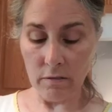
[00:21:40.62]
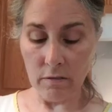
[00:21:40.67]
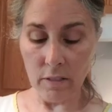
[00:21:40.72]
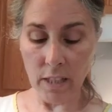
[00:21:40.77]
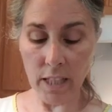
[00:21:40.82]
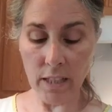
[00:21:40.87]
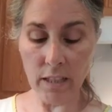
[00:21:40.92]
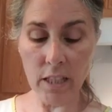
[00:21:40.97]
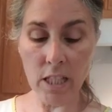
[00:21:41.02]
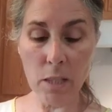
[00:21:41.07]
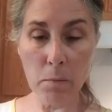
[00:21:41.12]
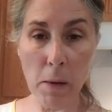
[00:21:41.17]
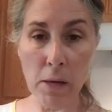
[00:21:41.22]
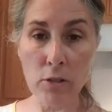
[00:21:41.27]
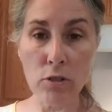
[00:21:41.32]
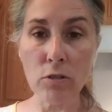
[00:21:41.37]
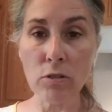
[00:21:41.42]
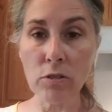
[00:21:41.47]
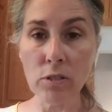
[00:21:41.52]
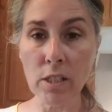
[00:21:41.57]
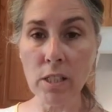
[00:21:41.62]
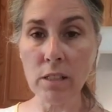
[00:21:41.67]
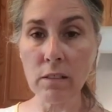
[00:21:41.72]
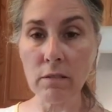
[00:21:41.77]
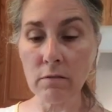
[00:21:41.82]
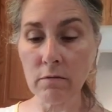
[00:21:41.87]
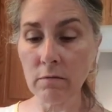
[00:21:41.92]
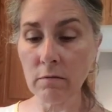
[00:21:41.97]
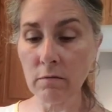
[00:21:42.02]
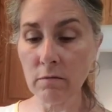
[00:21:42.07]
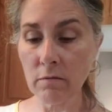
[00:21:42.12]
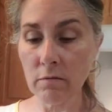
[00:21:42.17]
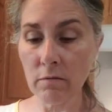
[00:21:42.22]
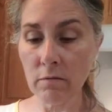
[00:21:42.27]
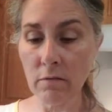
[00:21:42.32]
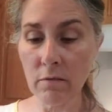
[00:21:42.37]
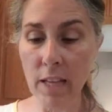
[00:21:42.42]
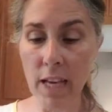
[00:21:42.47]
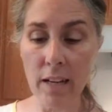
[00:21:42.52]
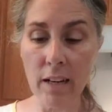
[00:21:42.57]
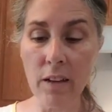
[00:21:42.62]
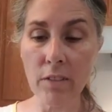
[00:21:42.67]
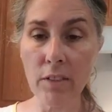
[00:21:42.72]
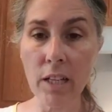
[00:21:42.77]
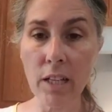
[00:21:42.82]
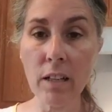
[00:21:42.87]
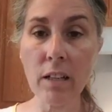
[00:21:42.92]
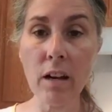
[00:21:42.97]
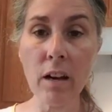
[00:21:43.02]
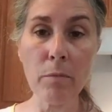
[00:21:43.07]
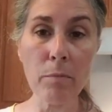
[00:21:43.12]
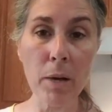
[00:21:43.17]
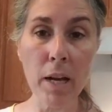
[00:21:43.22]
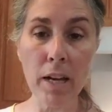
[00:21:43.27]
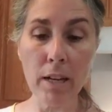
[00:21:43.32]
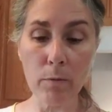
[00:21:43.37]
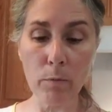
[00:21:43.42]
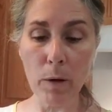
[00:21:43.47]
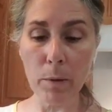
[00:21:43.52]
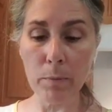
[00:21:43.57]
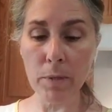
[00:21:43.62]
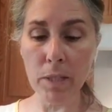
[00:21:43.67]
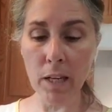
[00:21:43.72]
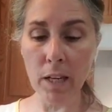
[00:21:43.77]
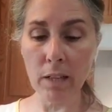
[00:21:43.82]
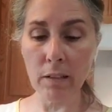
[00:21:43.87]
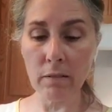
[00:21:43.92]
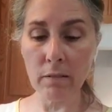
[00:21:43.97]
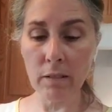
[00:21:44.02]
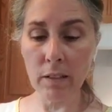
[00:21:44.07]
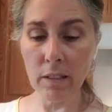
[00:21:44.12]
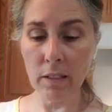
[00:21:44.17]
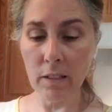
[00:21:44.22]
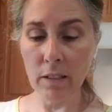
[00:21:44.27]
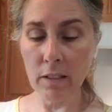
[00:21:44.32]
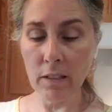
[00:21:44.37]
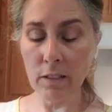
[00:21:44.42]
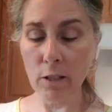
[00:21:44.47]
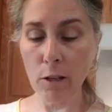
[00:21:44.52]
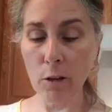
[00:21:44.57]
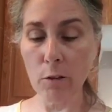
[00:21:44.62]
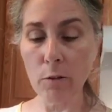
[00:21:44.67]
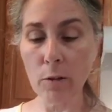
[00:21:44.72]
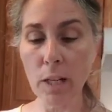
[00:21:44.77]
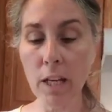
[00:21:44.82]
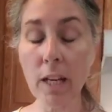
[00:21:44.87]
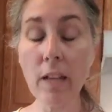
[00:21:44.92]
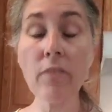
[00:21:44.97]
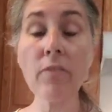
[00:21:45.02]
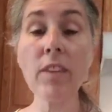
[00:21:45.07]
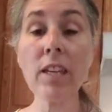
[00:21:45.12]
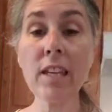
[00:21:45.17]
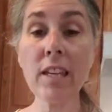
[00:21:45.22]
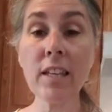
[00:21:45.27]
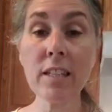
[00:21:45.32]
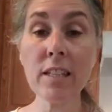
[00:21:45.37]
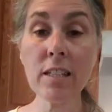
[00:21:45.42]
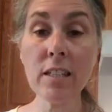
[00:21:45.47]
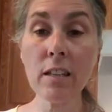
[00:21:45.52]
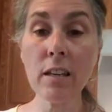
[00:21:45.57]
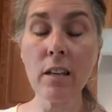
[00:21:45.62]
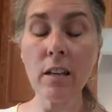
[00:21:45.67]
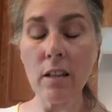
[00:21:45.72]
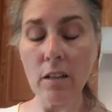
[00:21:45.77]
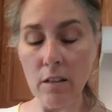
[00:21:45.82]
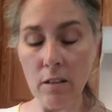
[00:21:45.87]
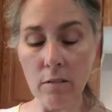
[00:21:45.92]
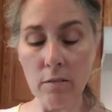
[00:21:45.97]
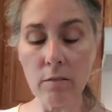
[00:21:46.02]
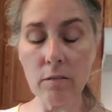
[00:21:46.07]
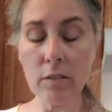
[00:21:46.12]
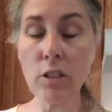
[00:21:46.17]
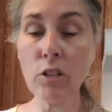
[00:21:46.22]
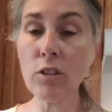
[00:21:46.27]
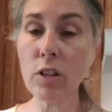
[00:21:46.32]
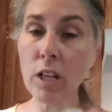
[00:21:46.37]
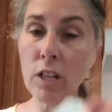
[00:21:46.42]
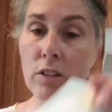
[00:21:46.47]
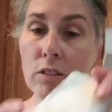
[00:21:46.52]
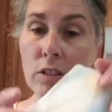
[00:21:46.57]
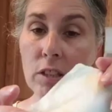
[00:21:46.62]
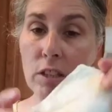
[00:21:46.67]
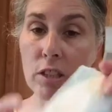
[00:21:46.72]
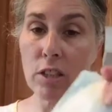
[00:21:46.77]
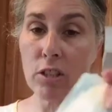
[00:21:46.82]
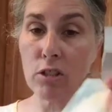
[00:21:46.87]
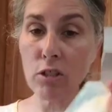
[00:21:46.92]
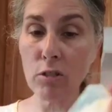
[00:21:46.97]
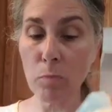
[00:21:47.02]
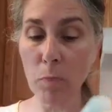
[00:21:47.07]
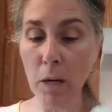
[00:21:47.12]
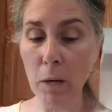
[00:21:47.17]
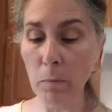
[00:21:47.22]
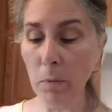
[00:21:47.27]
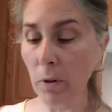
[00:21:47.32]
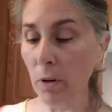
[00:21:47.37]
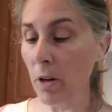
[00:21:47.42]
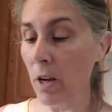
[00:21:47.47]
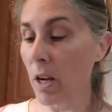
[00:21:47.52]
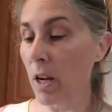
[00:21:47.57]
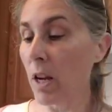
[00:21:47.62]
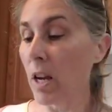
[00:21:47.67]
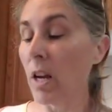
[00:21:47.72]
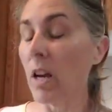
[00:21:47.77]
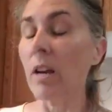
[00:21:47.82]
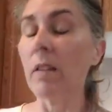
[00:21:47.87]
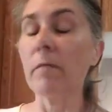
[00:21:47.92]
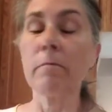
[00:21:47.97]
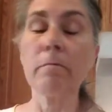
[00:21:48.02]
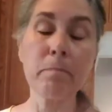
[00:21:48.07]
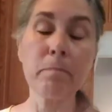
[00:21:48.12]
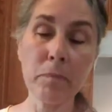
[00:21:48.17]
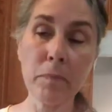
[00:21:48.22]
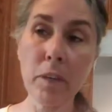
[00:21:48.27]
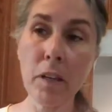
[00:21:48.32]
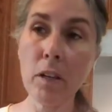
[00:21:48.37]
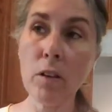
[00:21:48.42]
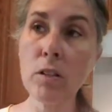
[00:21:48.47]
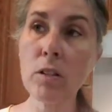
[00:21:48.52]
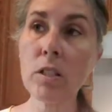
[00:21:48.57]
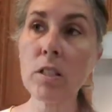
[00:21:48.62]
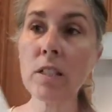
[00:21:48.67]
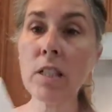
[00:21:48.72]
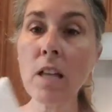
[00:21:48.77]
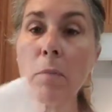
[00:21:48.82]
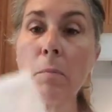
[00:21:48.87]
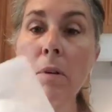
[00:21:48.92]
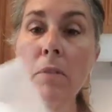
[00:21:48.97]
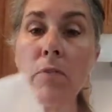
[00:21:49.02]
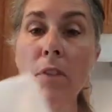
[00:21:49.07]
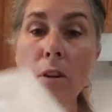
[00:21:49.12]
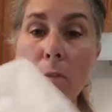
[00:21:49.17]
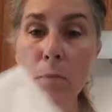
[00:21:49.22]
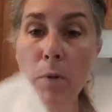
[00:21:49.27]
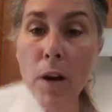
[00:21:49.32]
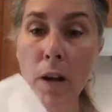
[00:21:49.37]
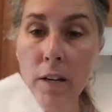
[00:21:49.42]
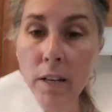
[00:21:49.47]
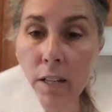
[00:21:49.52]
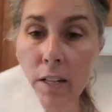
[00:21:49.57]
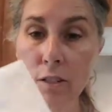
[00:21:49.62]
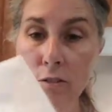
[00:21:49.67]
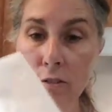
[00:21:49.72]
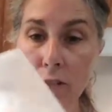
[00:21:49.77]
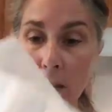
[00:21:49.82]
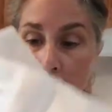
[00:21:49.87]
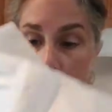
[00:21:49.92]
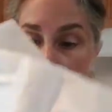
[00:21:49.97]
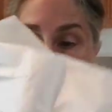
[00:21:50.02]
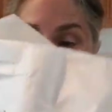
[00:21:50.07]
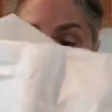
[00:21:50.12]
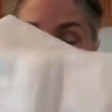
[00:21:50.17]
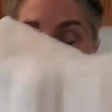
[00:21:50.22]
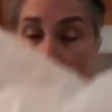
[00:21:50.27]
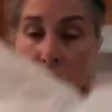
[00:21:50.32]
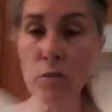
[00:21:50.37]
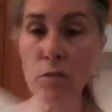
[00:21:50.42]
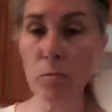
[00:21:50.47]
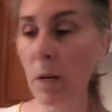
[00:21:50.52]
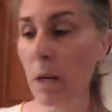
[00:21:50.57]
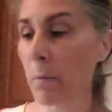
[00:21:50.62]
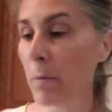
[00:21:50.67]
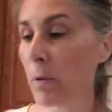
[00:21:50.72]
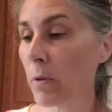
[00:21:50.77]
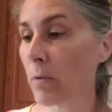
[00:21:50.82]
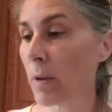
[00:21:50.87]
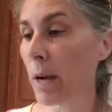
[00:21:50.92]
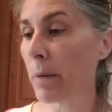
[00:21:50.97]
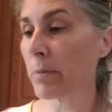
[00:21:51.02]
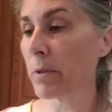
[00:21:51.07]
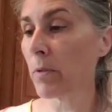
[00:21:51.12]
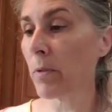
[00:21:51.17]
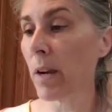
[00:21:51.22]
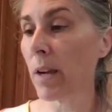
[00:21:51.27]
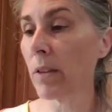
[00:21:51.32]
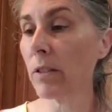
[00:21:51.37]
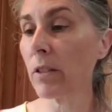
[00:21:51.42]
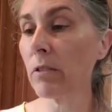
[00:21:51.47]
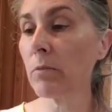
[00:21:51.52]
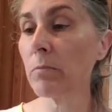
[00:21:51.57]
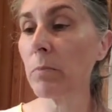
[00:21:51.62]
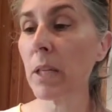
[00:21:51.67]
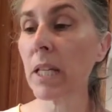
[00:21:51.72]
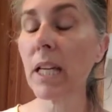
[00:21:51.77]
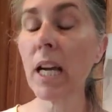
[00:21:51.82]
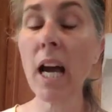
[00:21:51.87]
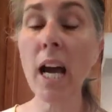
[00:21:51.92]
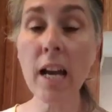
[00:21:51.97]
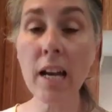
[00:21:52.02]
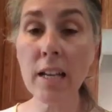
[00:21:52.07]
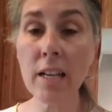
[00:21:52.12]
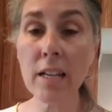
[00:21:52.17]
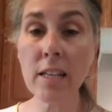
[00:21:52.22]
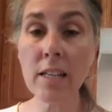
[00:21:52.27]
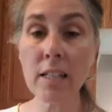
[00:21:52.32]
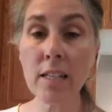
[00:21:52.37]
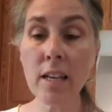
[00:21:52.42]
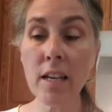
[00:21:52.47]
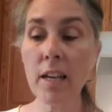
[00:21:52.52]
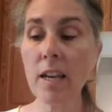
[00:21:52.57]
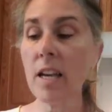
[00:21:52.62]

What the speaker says: like the specials and that on my website. So these, you're hearing the tissue paper. Some of our products are coming with tissue paper wrapped around them because